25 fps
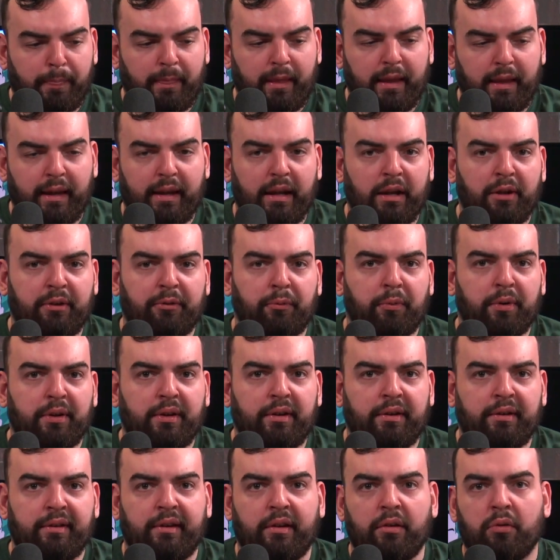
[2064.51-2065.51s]
And I want you
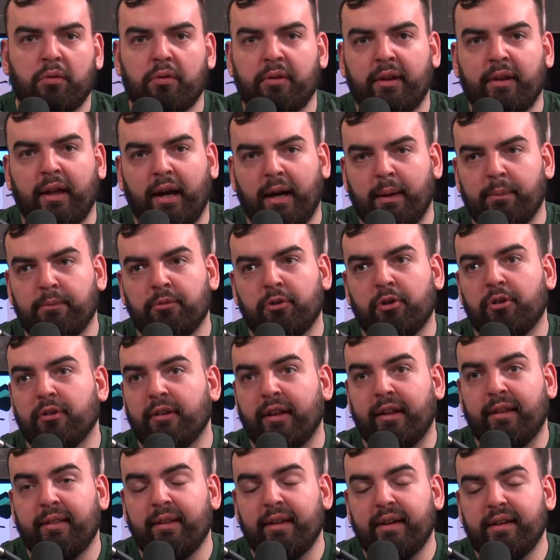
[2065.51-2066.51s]
to know that I'm not
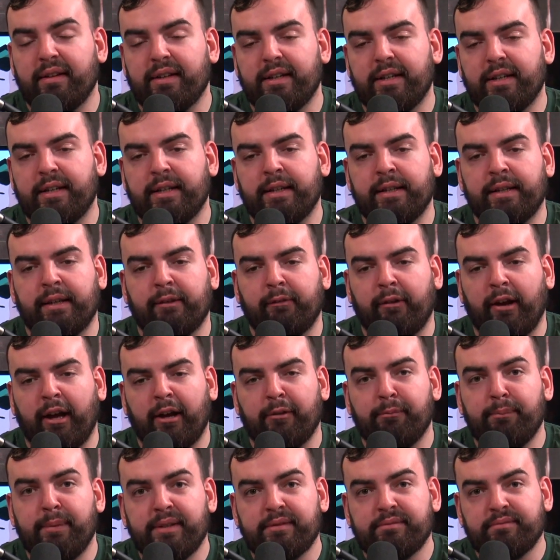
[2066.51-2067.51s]
like that and never have
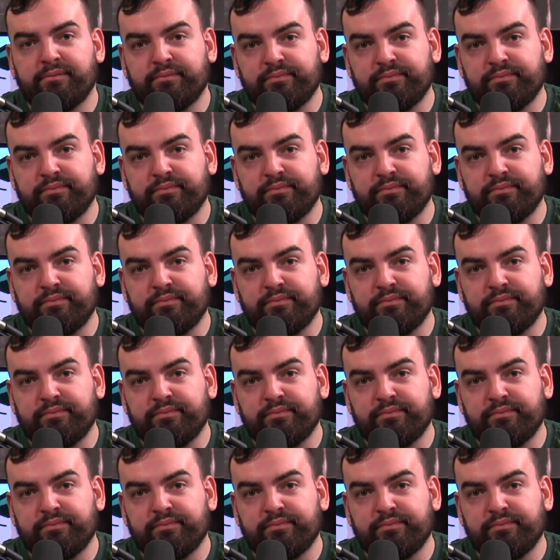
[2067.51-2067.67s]
been.